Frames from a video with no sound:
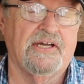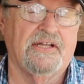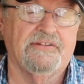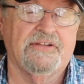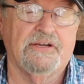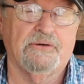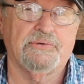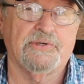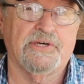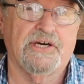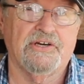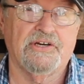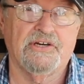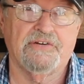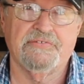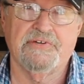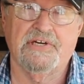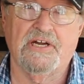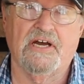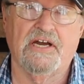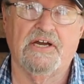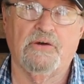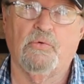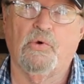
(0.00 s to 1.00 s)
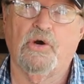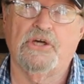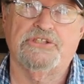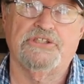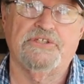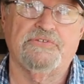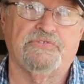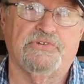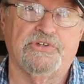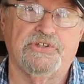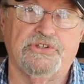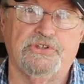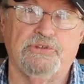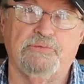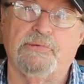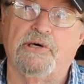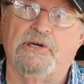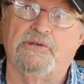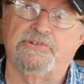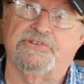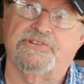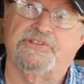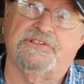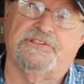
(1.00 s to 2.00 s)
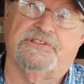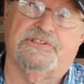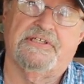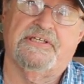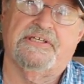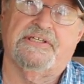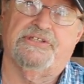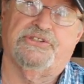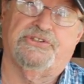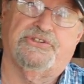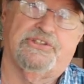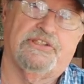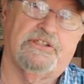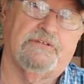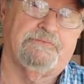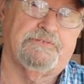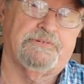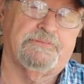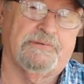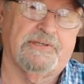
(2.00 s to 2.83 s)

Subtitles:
they were out every night watching for U-boats to sink the ships,